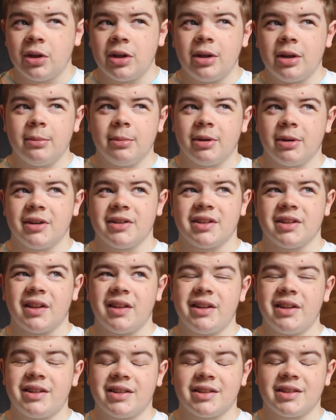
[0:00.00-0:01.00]
because the
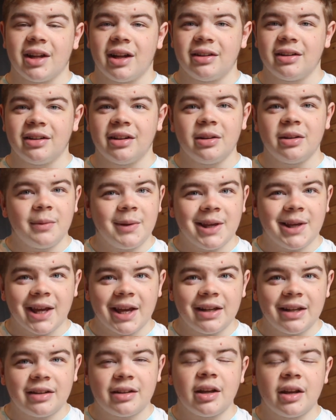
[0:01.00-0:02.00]
league's starting at the
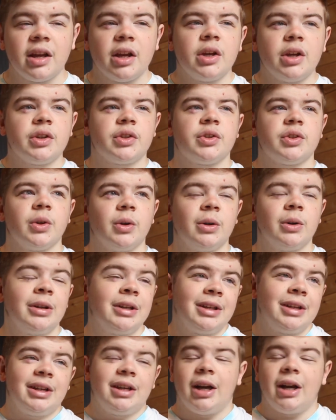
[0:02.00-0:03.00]
weekend, so
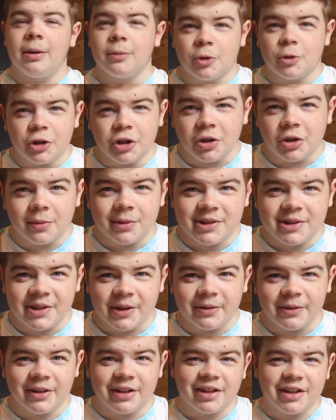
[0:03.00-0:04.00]
I'm going to go with
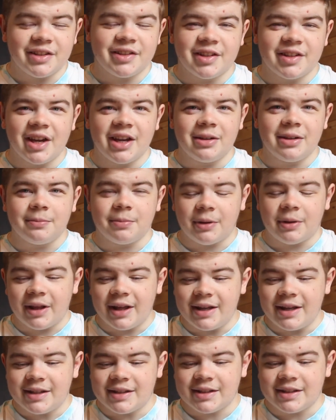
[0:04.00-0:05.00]
Celtic in second
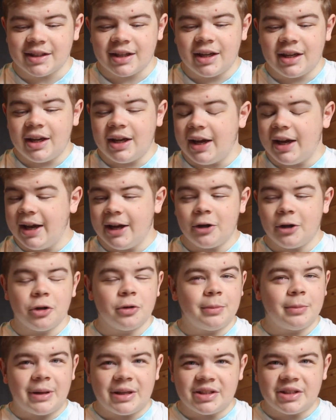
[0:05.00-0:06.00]
place. It could
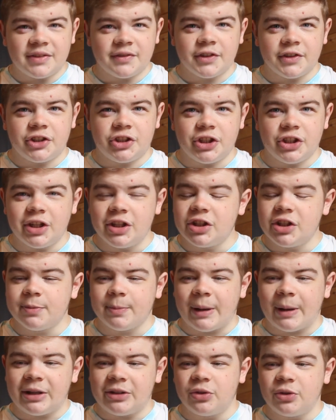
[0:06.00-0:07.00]
massively change, but
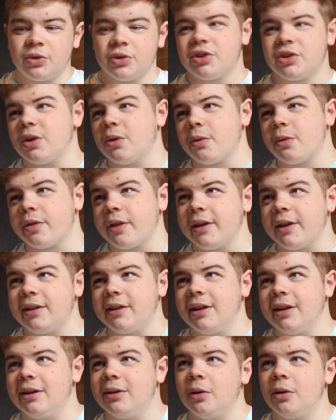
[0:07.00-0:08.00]
I do still think
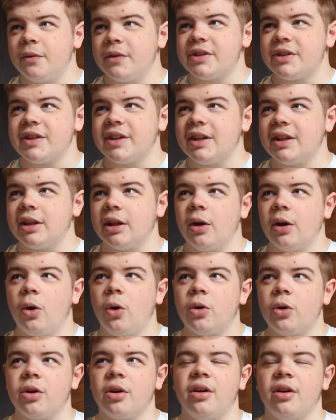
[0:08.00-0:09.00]
that obviously the
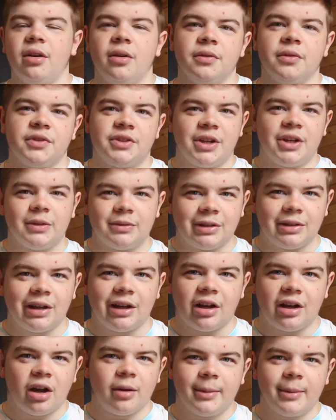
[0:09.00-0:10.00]
aura of Celtic
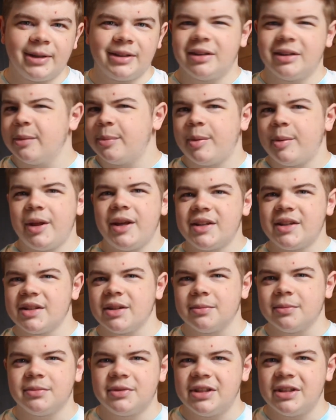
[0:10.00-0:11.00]
coming to play
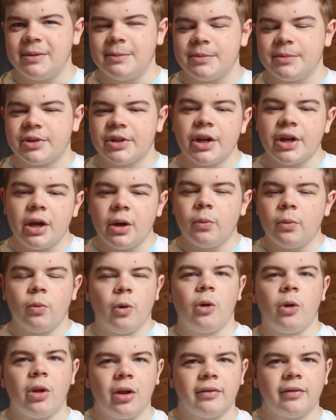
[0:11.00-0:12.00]
some teams
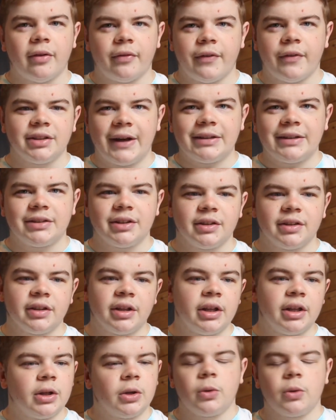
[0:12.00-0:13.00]
will have a factor.
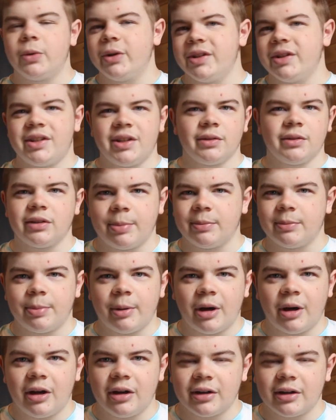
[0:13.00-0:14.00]
Going to Celtic
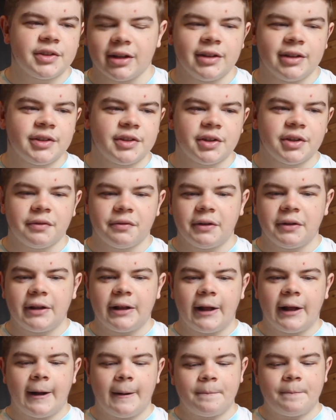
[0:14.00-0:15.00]
Park and stuff like
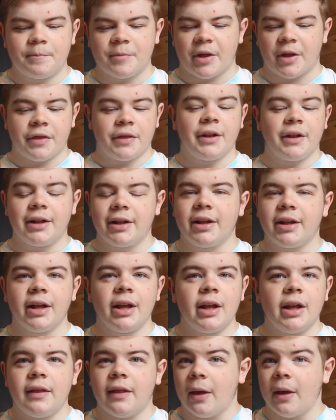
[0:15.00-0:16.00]
that, I think
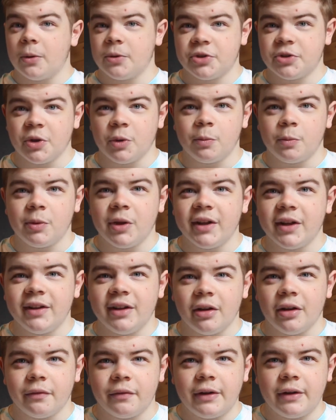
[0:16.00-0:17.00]
that will still play in their
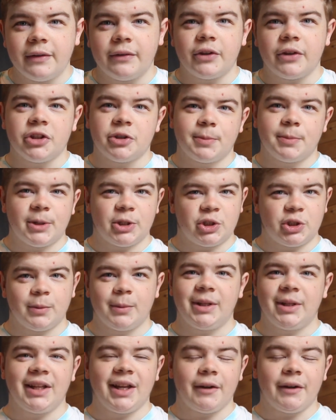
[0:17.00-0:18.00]
favour, especially when
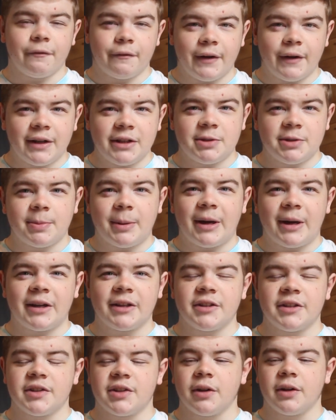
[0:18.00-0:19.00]
they get fans back and
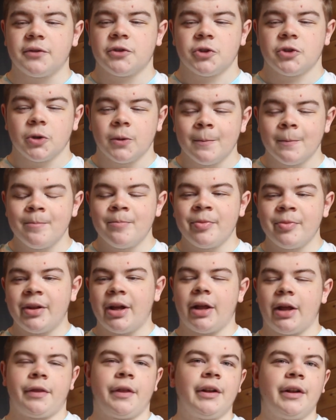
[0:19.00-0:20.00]
stuff. So I
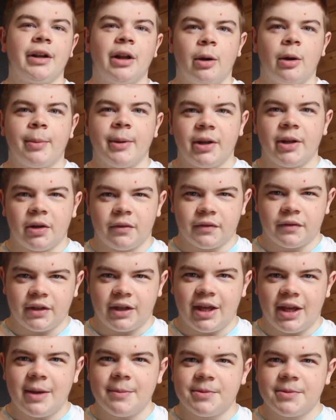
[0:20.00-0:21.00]
think that'll be enough to
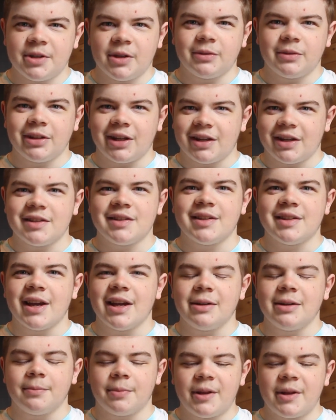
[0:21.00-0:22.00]
keep Celtic in
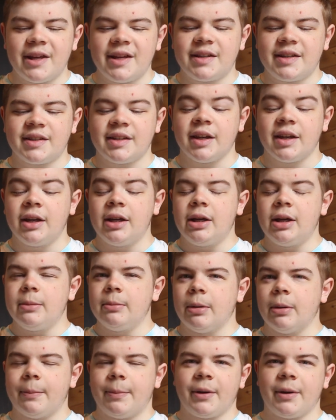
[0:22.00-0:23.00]
second place,
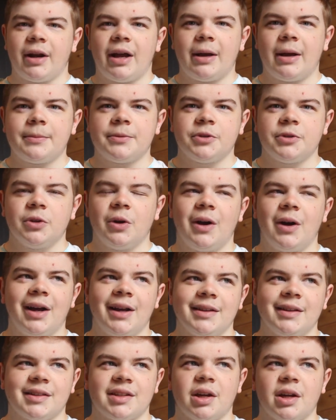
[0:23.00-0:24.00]
but perhaps not
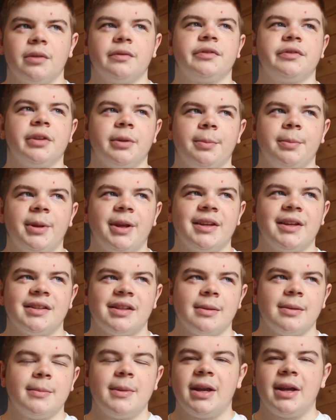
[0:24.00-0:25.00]
as comfortably as they
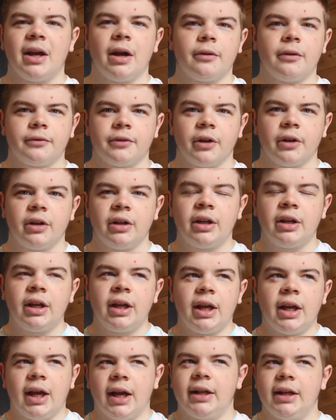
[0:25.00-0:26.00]
may have done
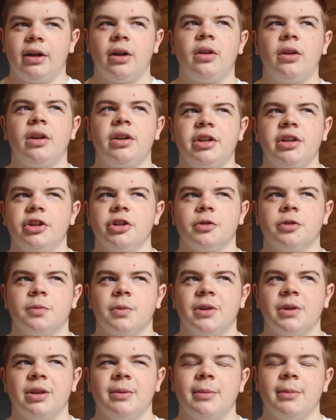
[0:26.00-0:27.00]
in other years where
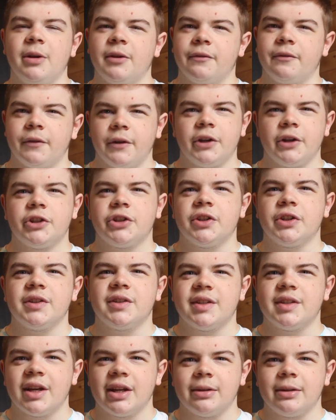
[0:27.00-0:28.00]
they may have finished in
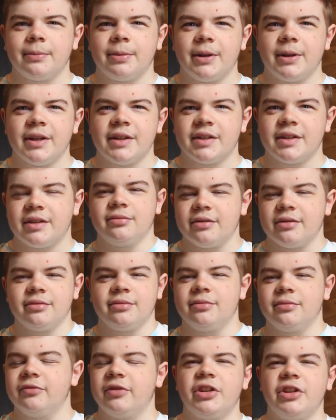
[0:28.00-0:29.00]
second place.
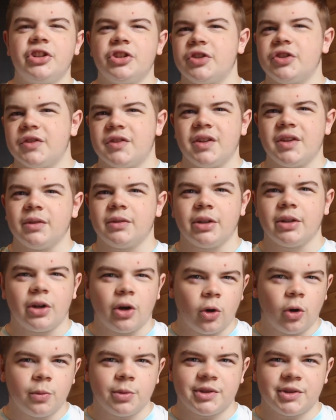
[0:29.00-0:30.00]
Rangers and Celtic
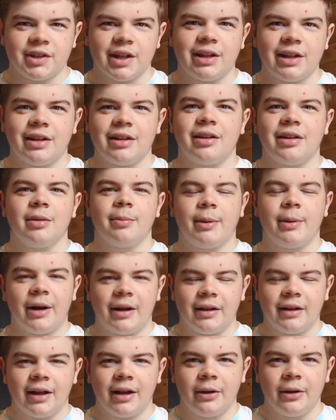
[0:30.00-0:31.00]
always tended to battle
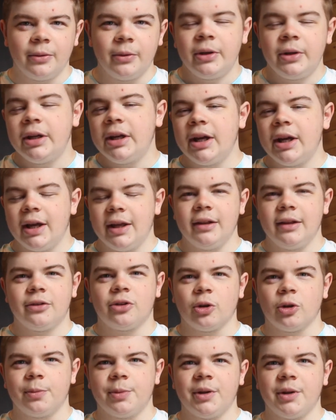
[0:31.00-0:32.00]
it out at the
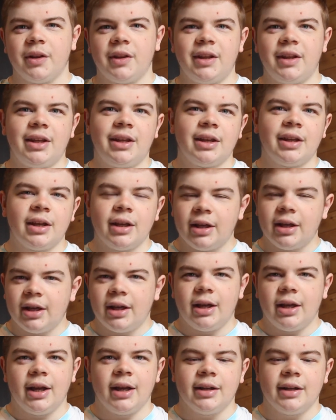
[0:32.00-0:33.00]
top of the league
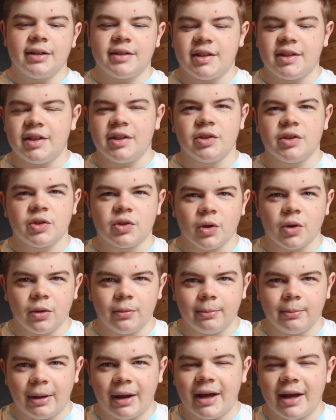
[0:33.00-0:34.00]
in seasons gone
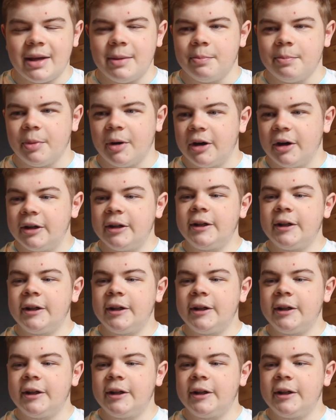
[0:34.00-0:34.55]
by, but